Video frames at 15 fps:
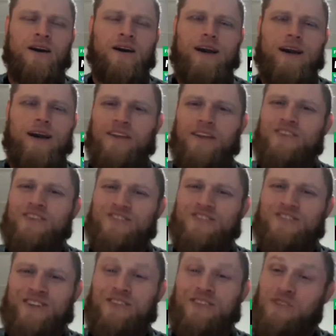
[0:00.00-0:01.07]
And then
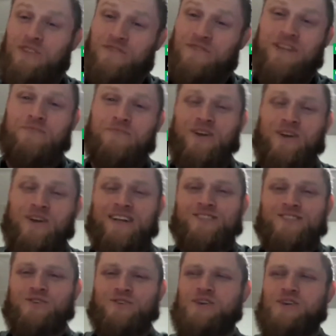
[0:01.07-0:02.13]
the funny part of that
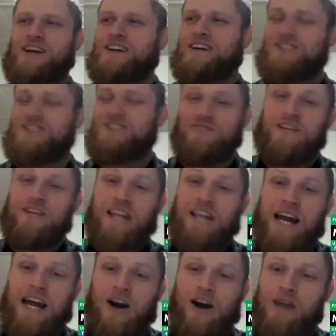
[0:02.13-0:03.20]
story, I guess it's funny
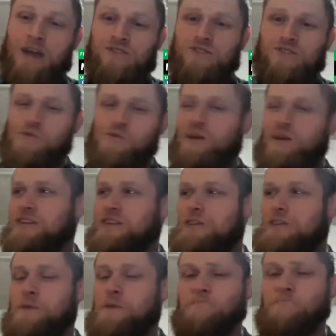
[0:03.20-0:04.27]
now, I was fuming back then,
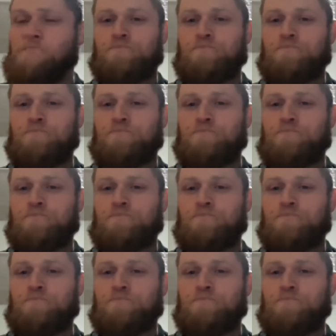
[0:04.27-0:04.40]
but